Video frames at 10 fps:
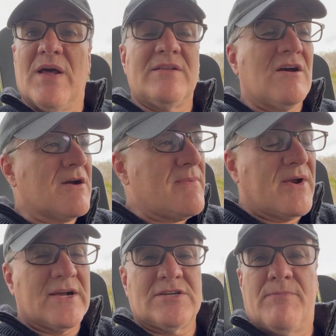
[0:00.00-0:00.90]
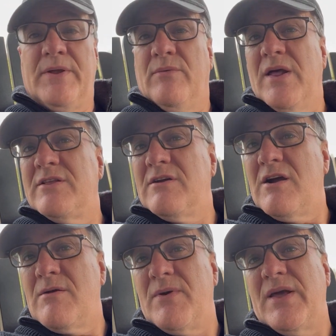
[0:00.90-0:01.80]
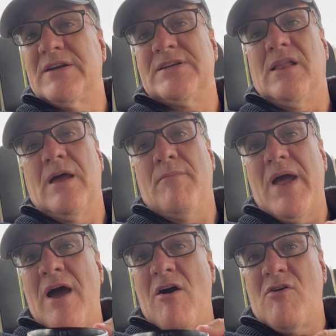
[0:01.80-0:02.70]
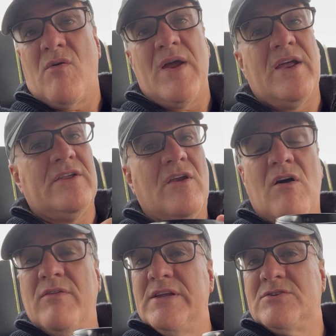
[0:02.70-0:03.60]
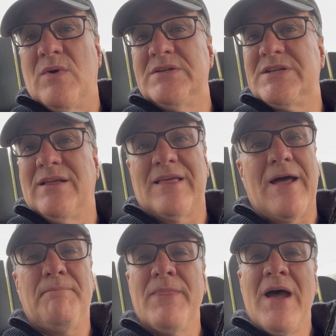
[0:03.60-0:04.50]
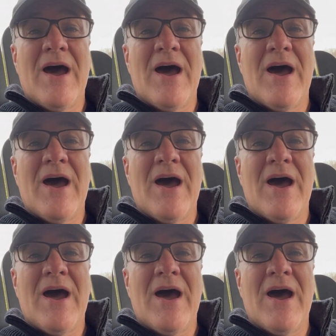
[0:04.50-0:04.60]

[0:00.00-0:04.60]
when I talk about XRP, when I talk about XLM, Algorand, and all these ones like that,